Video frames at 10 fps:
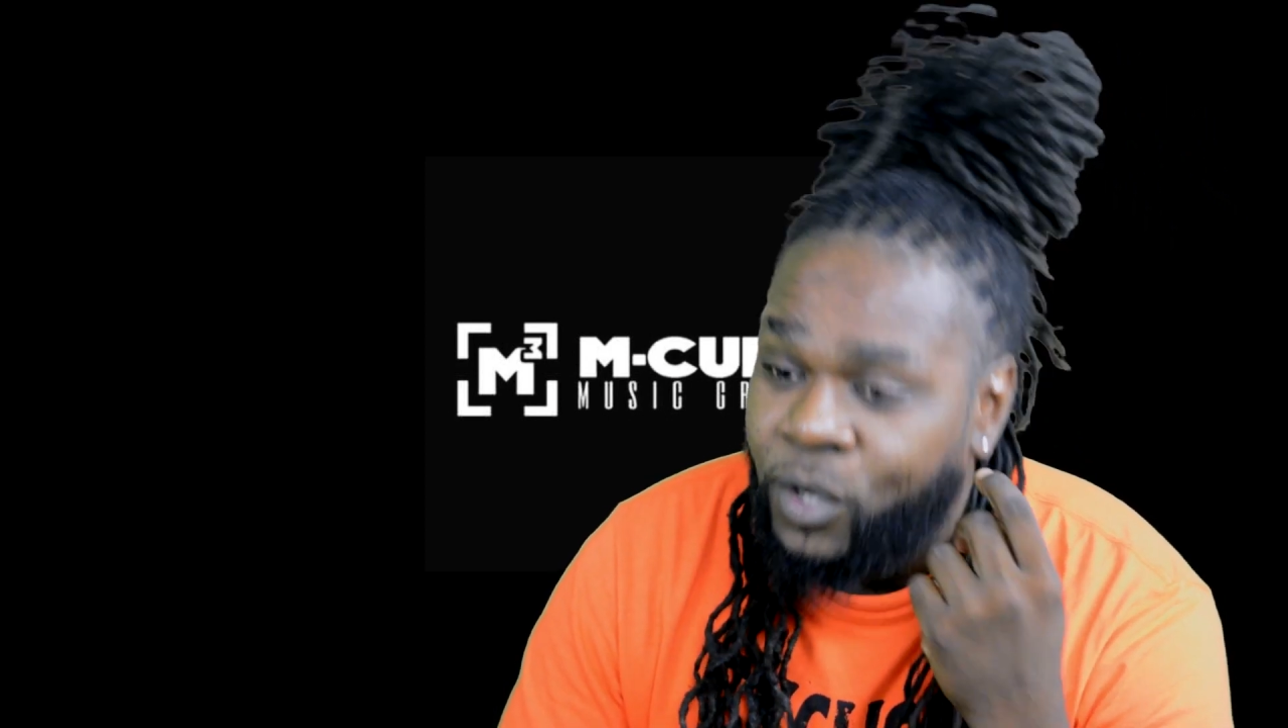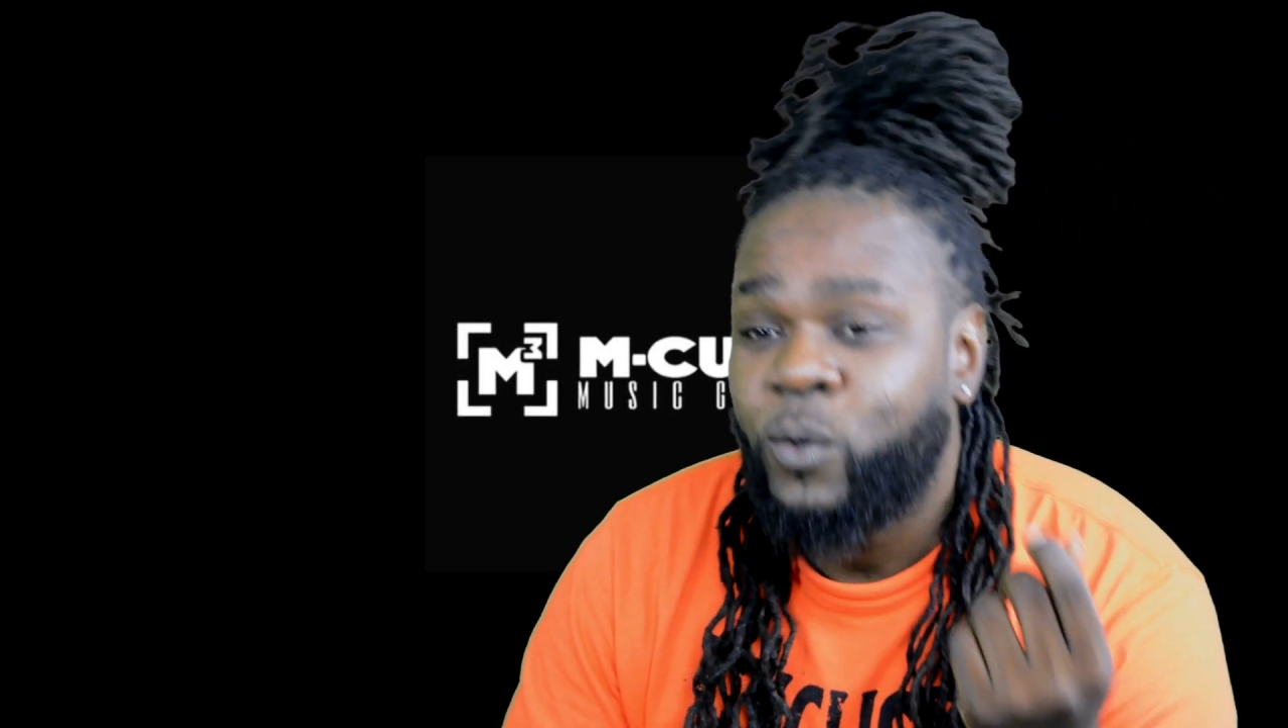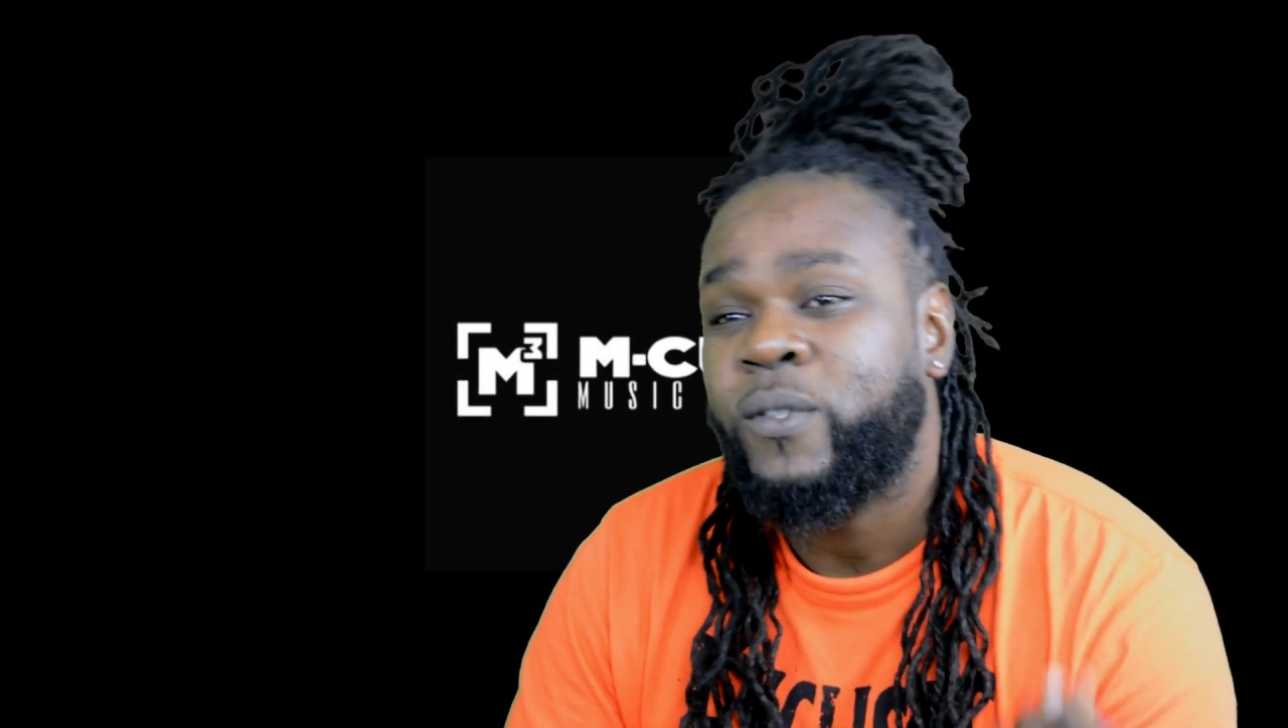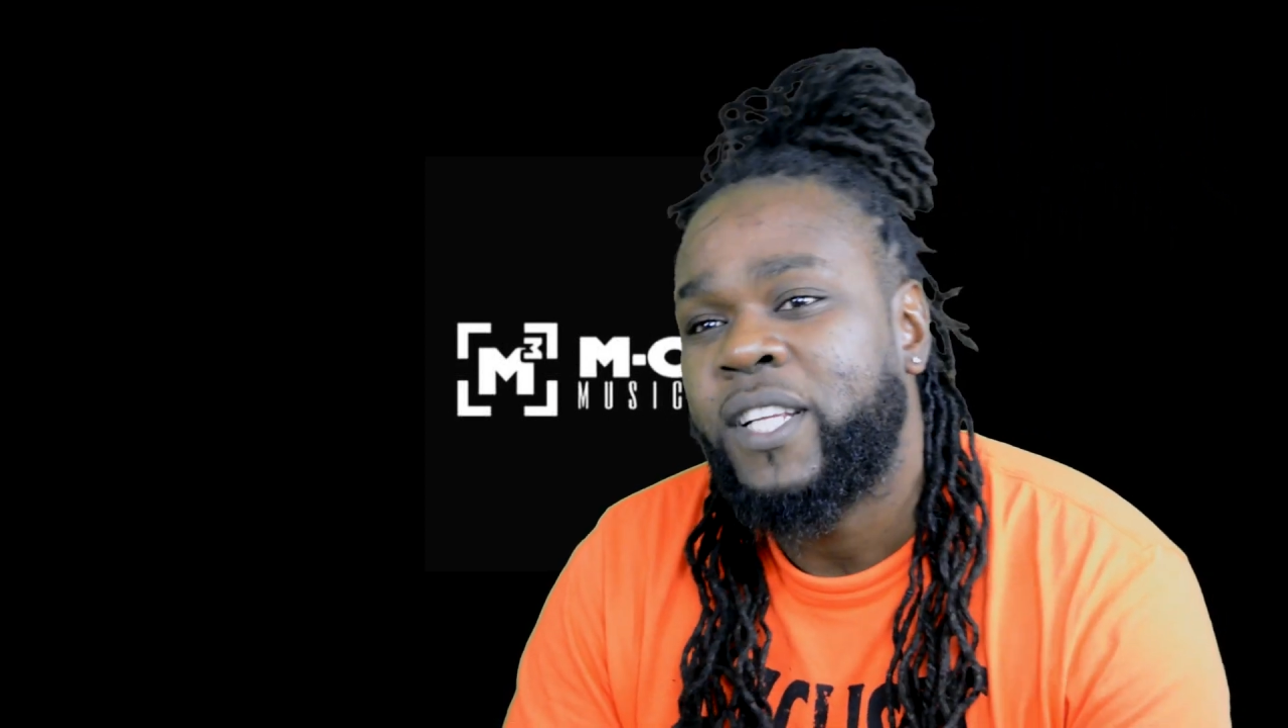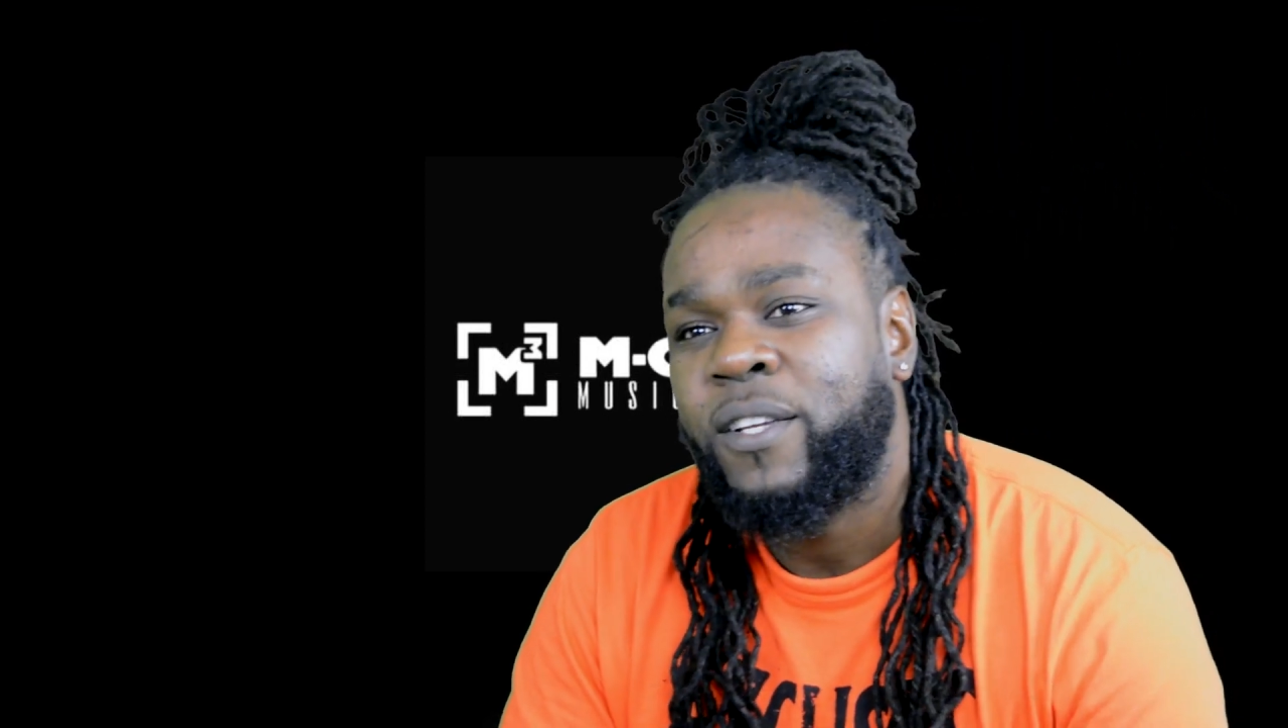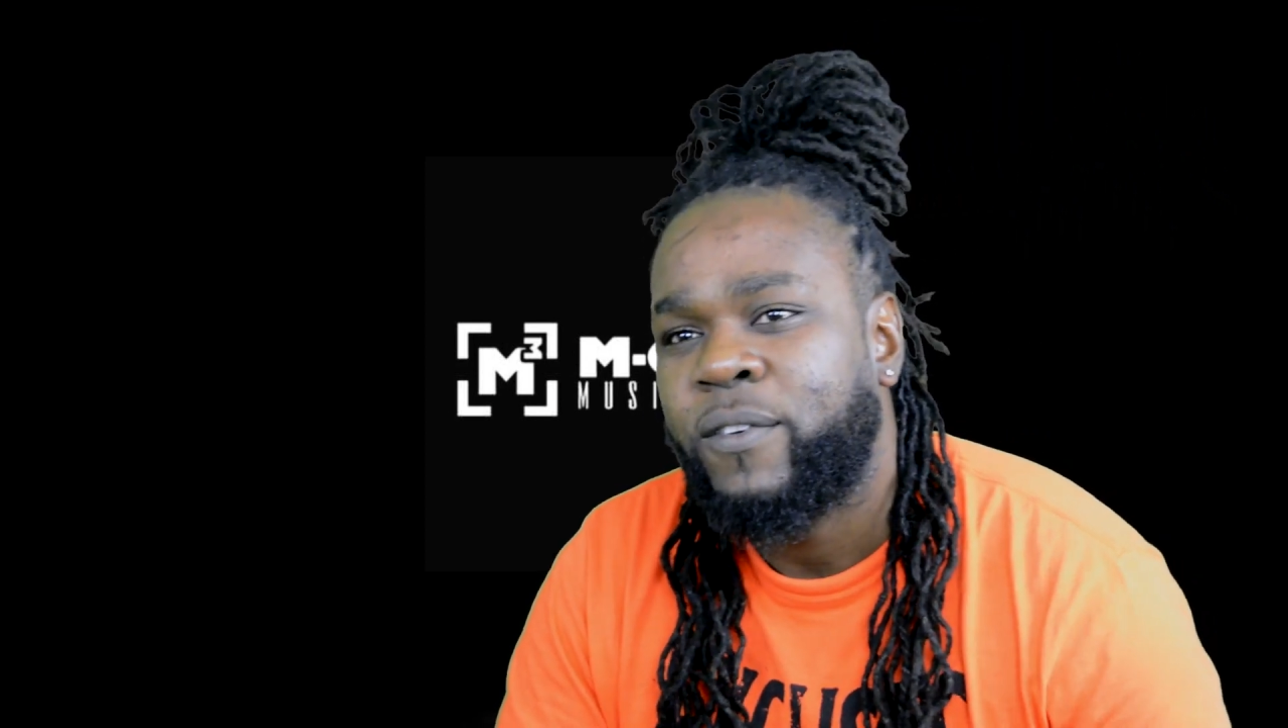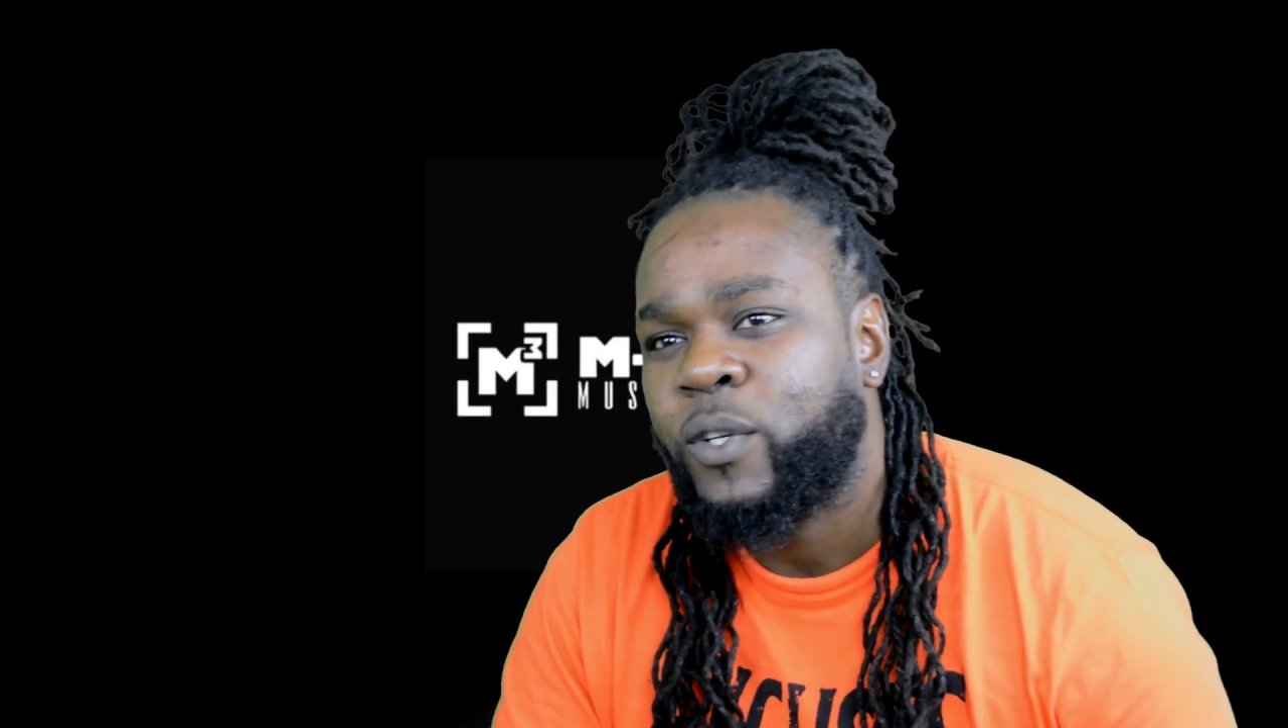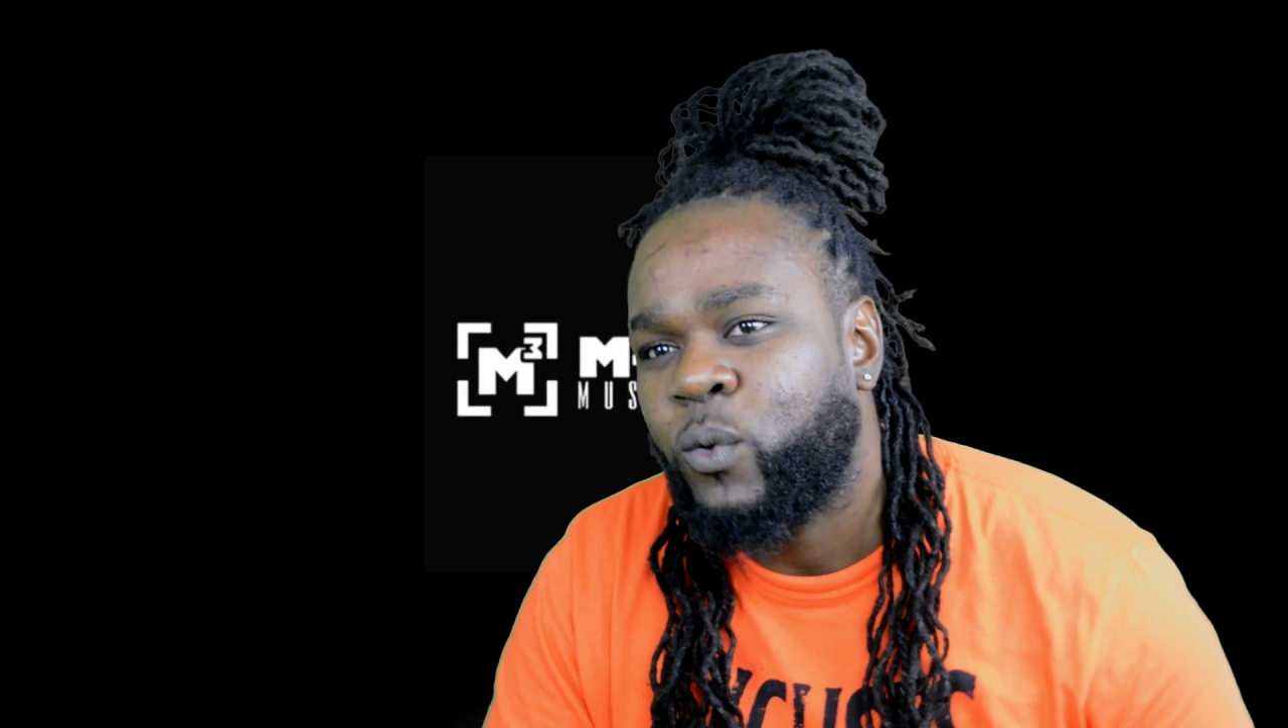who thief and